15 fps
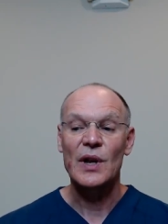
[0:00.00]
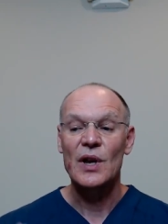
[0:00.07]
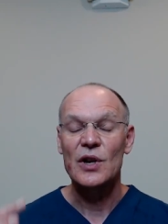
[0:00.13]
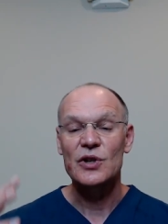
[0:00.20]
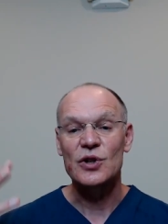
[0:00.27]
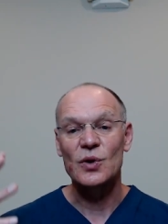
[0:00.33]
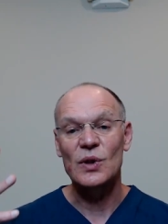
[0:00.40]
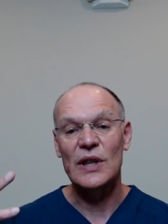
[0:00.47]

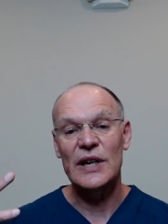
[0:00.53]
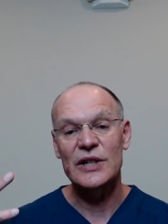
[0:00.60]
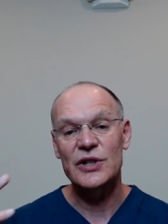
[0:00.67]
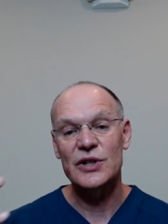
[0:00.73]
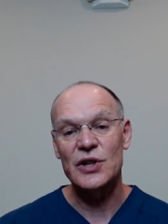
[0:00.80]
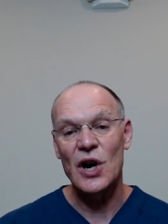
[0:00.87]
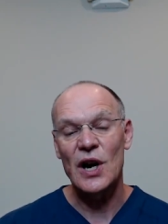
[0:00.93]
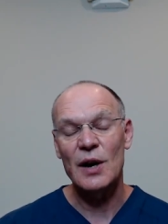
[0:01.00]
So let's
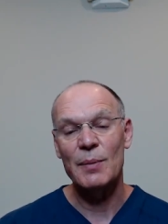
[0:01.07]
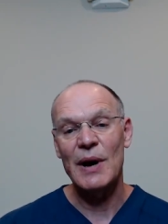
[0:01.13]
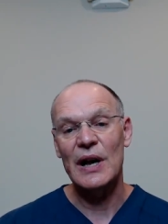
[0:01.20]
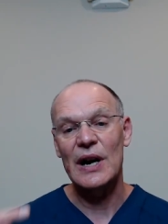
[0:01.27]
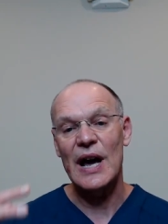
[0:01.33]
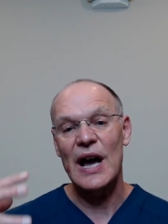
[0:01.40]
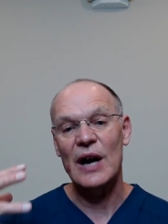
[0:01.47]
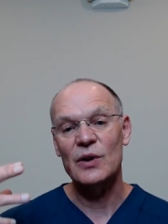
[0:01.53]
talk about
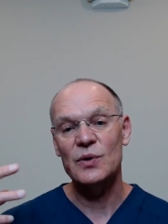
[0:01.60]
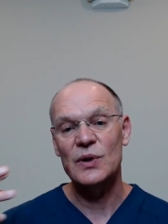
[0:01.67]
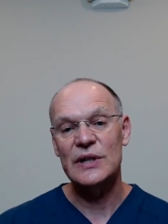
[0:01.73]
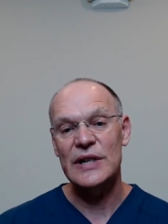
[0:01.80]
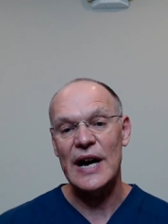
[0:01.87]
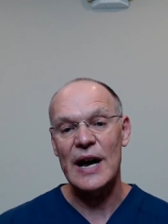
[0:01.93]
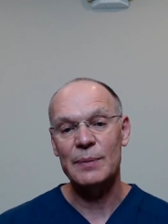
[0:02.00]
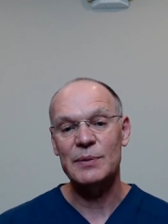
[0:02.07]
how to
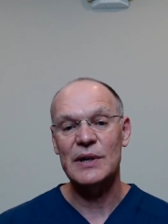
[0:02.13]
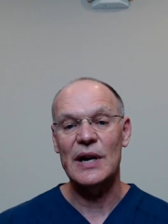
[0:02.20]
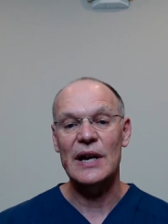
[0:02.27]
adapt